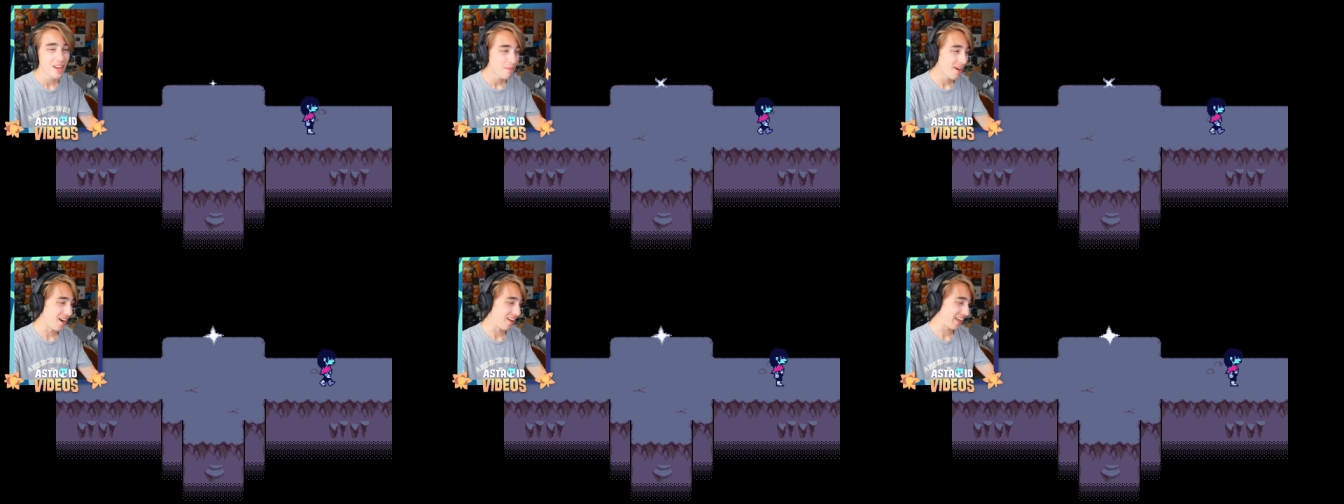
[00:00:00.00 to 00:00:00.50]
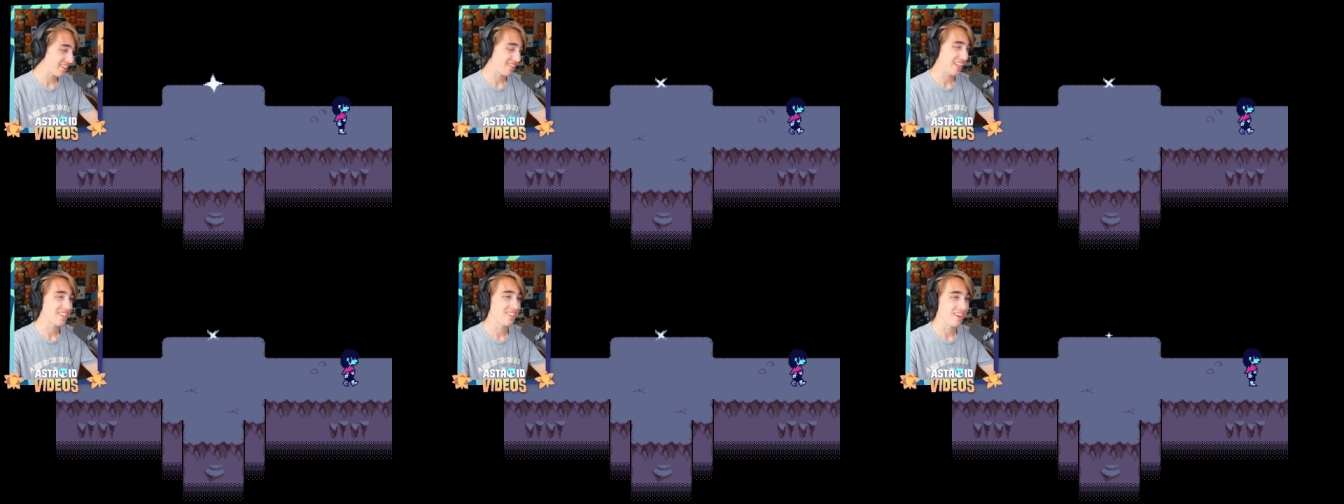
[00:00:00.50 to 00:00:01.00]
Bro, that's
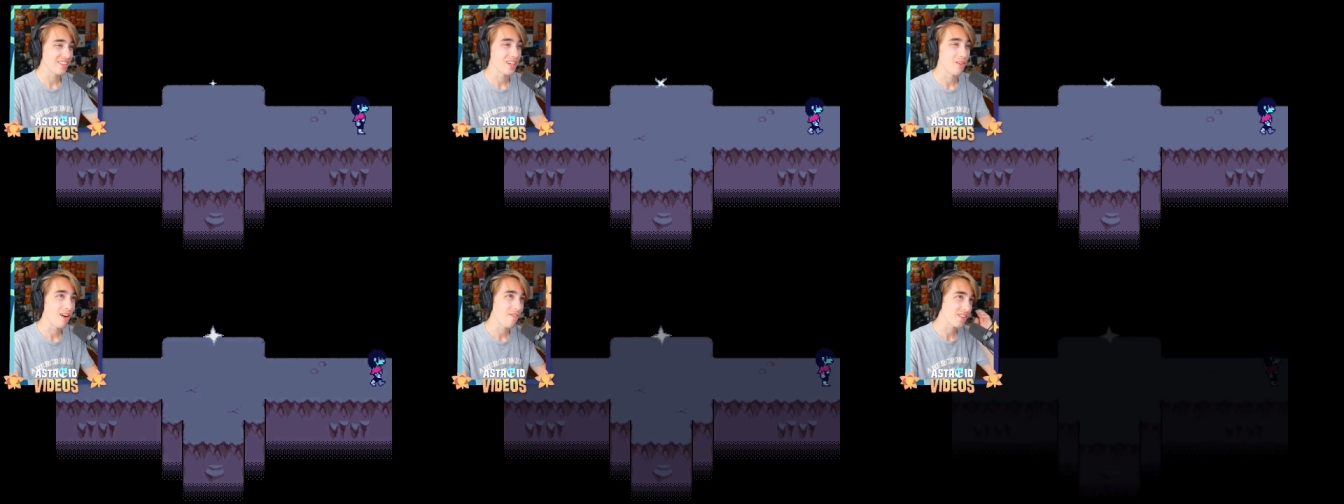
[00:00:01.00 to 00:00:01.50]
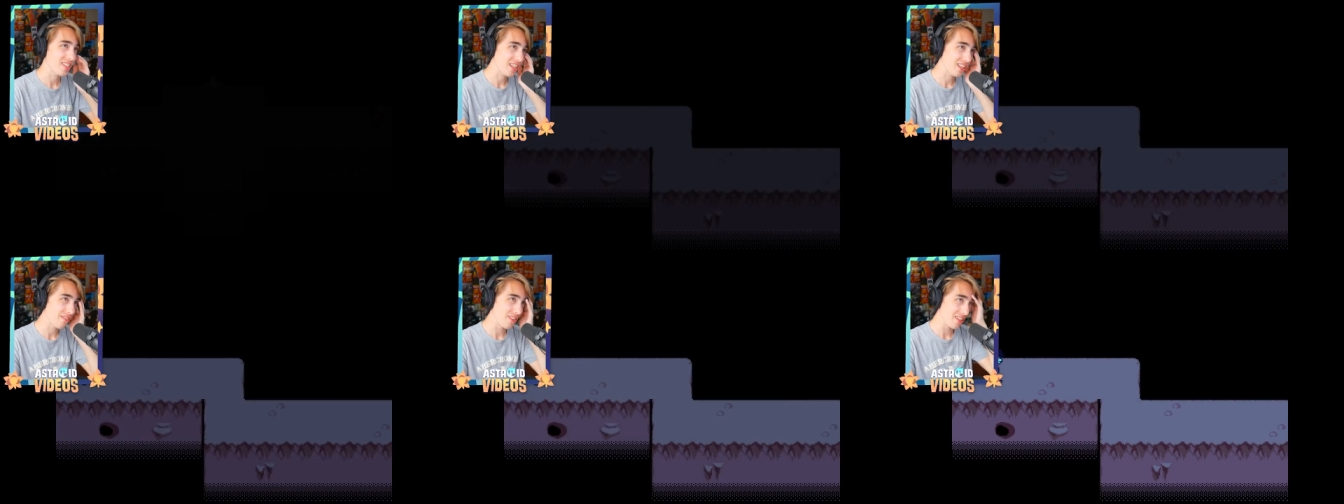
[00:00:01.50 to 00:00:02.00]
that's an Undertale reference. I
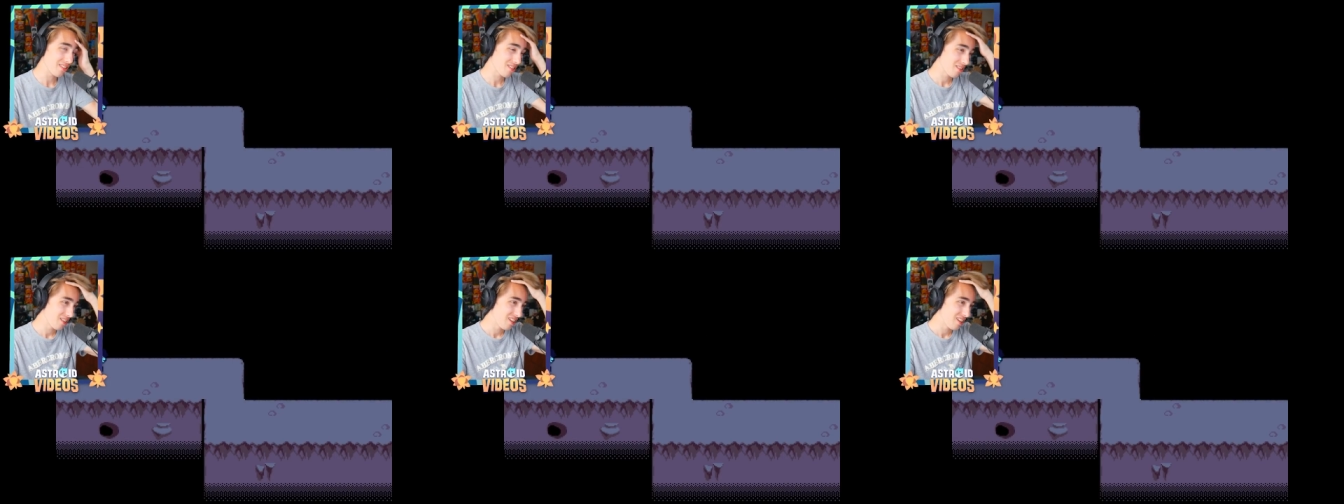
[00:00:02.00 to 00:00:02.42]
love this.